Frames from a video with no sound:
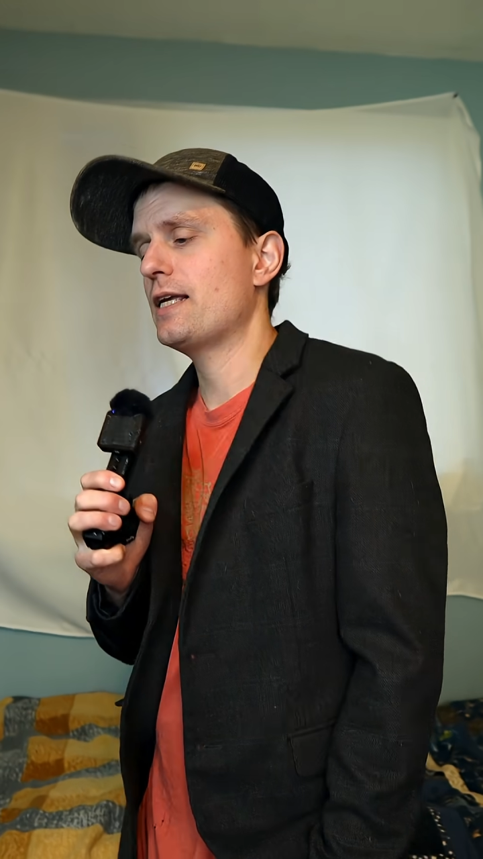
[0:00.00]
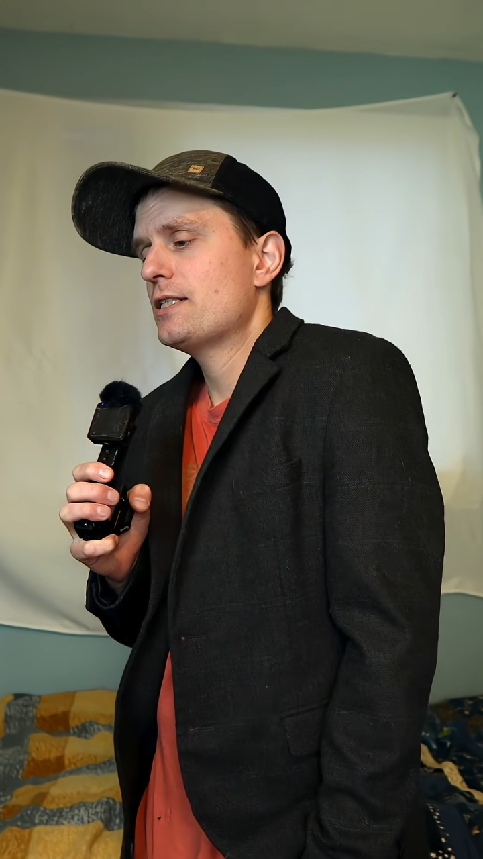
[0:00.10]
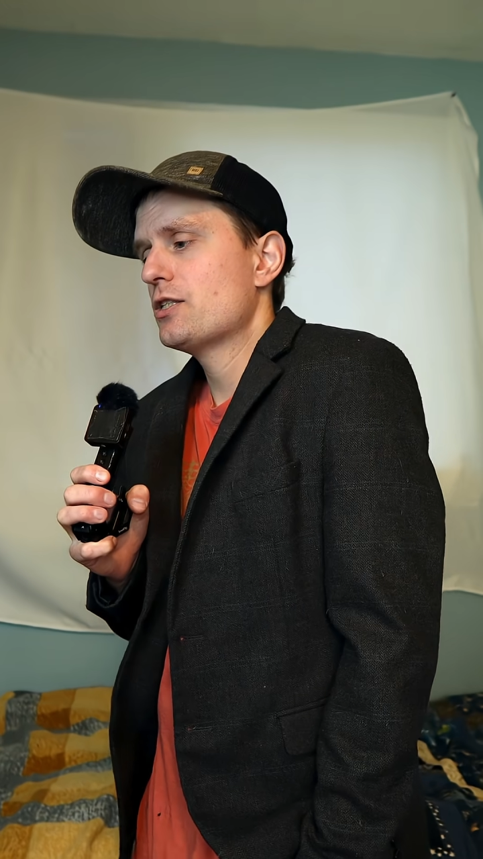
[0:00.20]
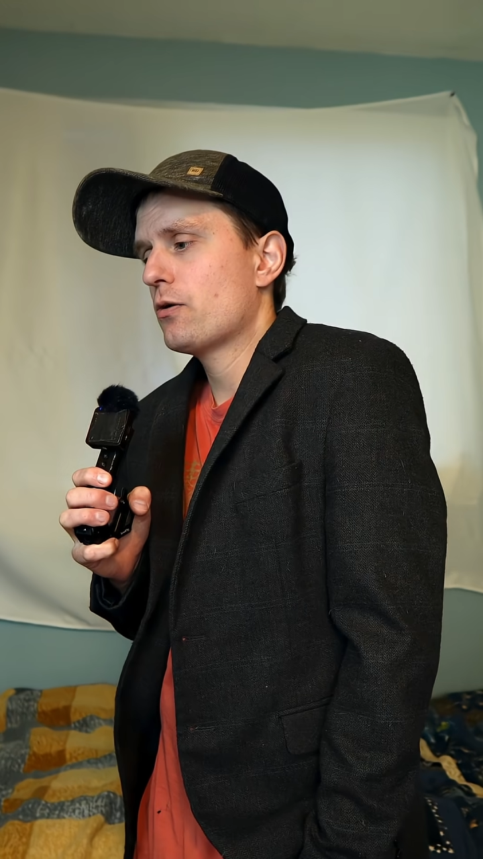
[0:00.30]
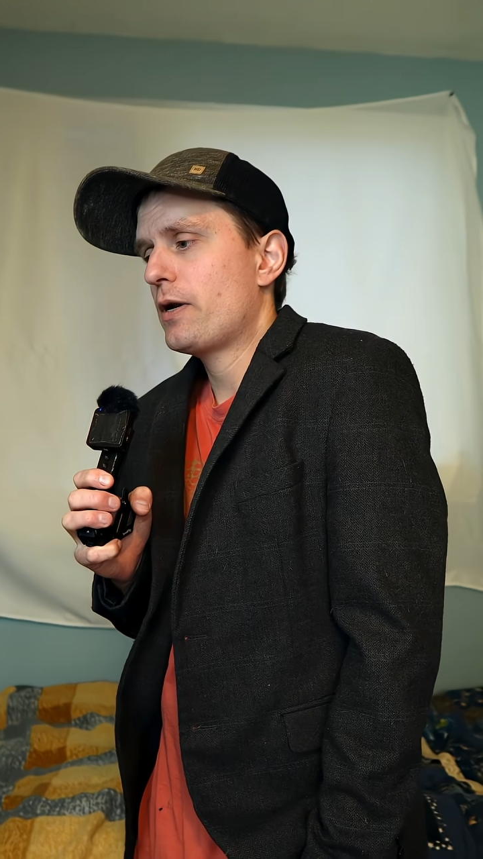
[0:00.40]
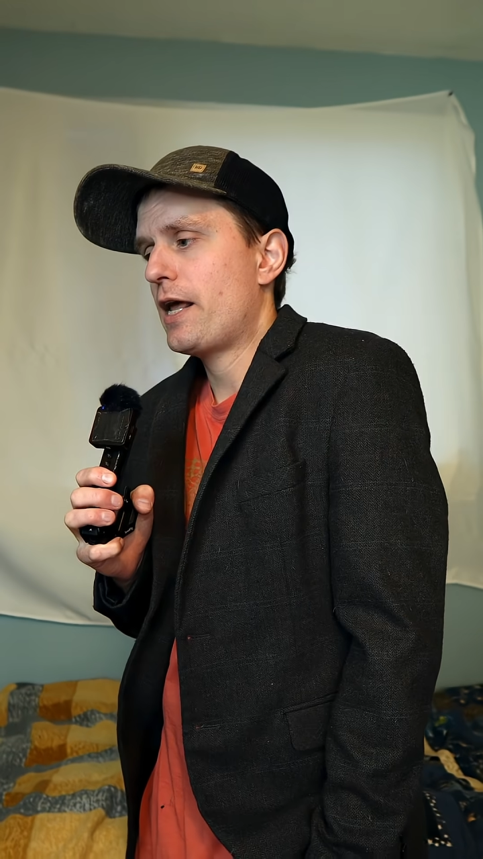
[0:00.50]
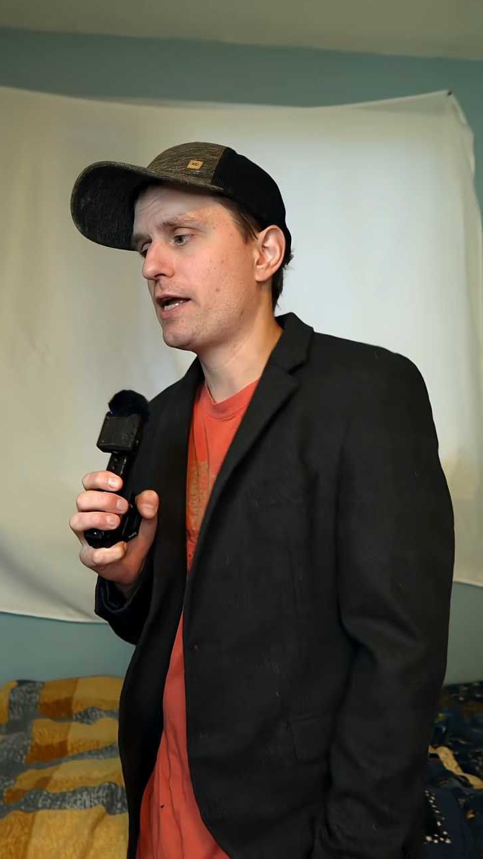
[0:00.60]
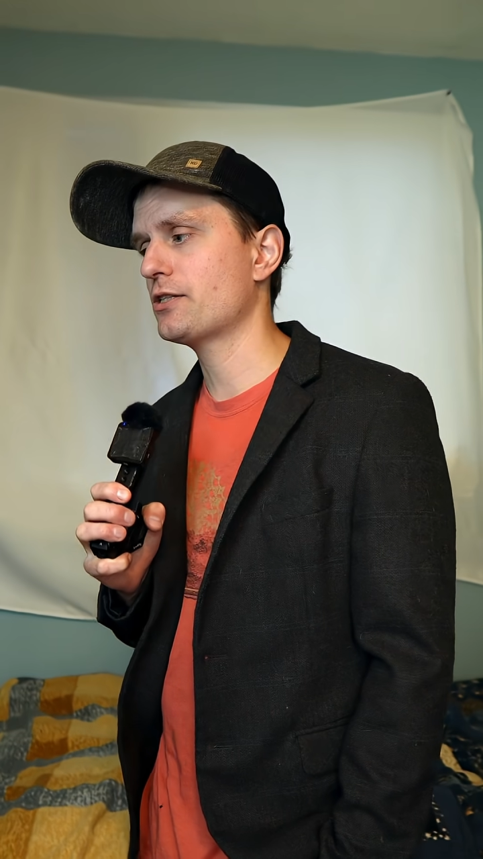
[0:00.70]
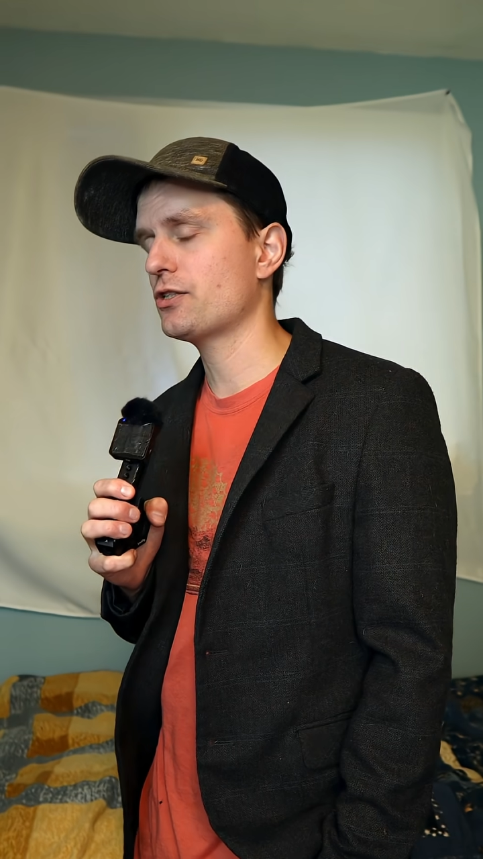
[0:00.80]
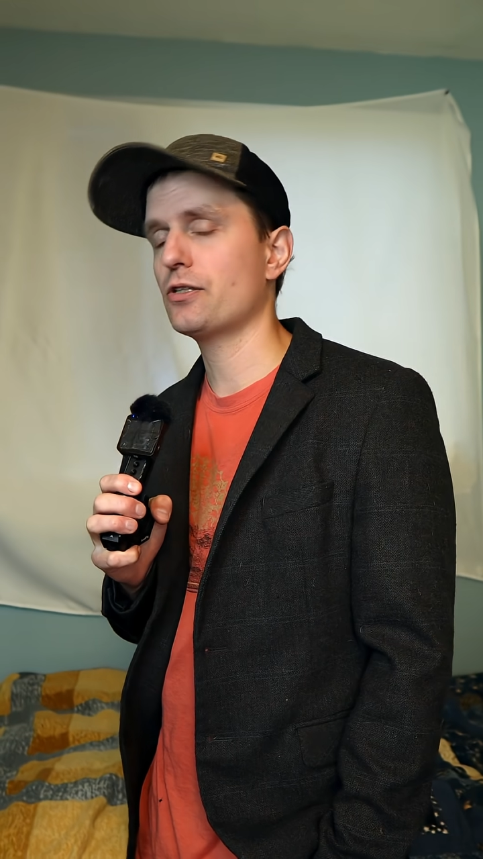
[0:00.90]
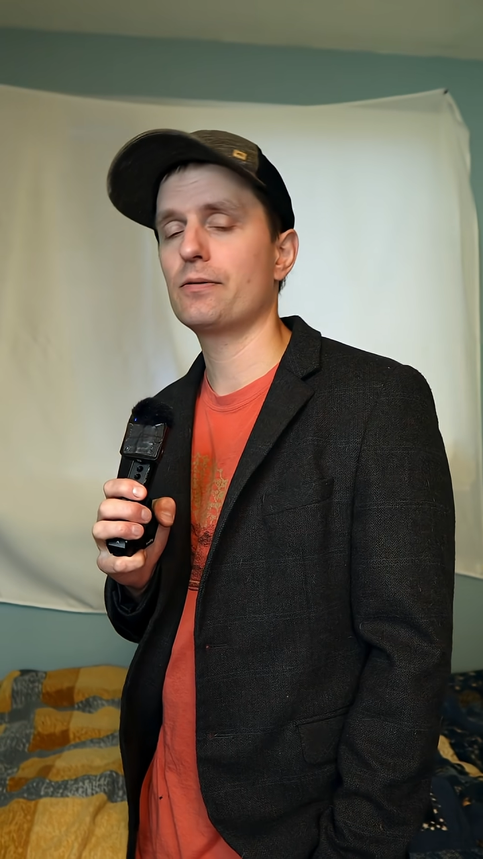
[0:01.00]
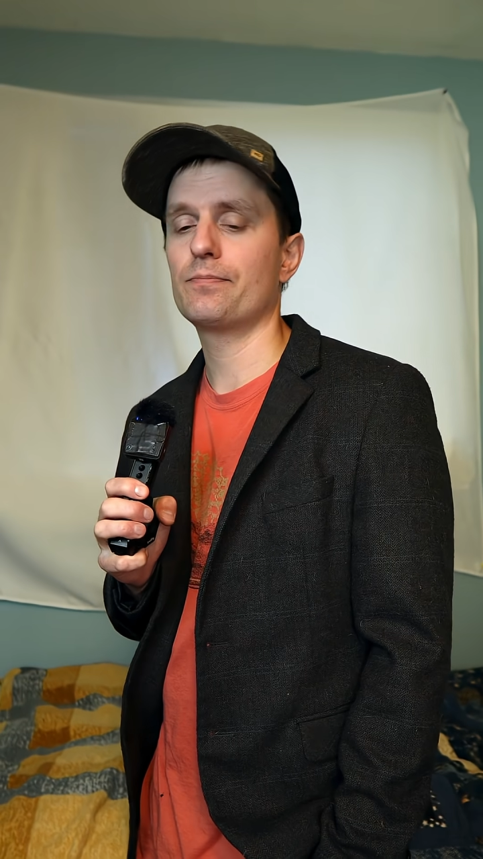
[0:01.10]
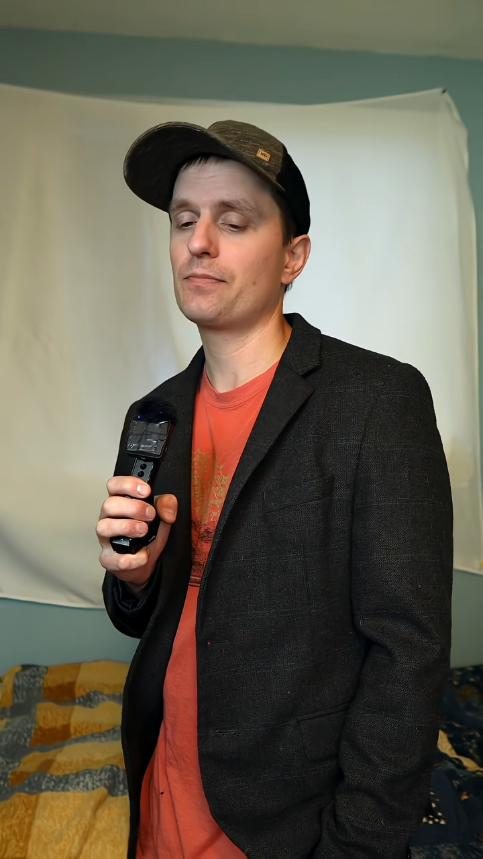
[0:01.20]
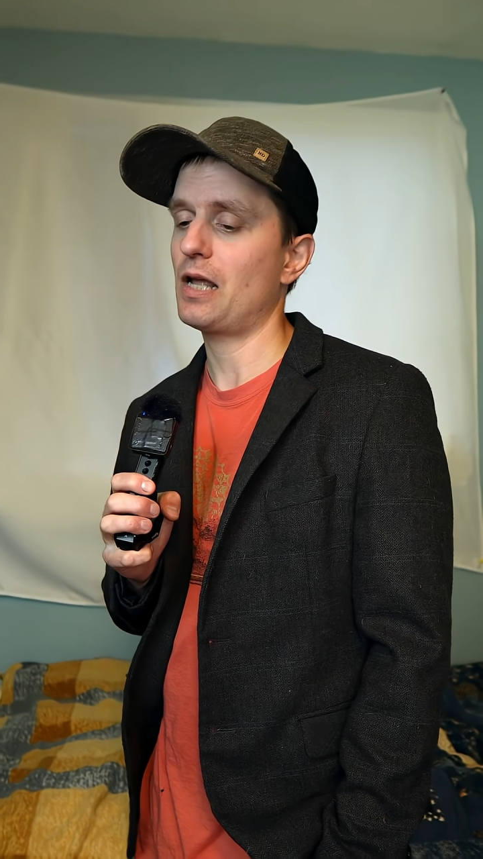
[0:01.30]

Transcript: Is there an answer?